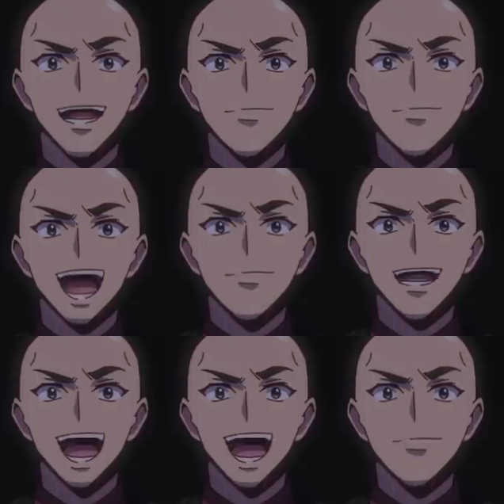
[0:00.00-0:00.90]
me how
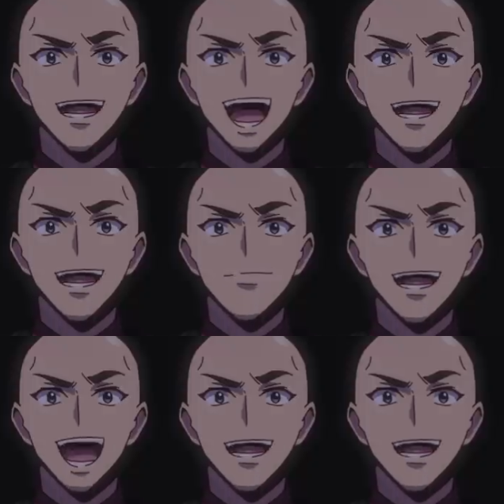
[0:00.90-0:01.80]
you plan to
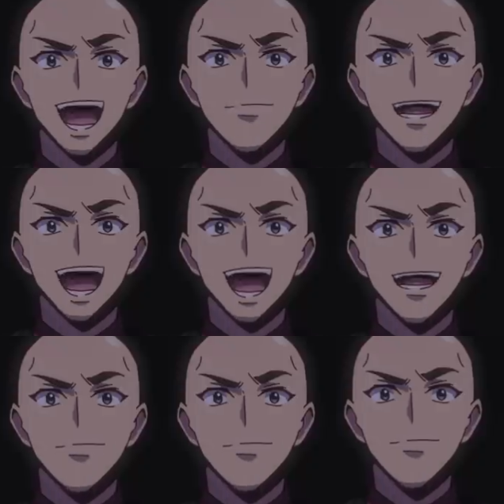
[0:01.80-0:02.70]
reverse your
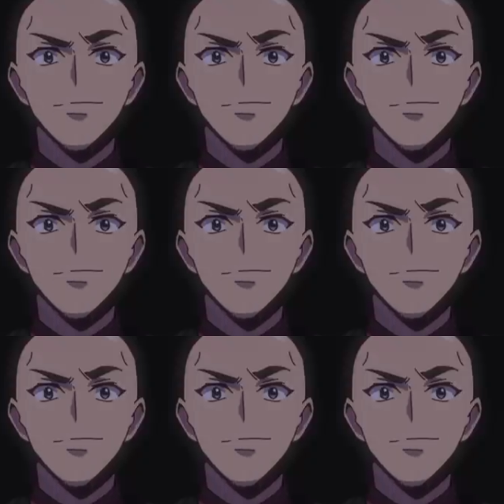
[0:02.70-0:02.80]
fortune.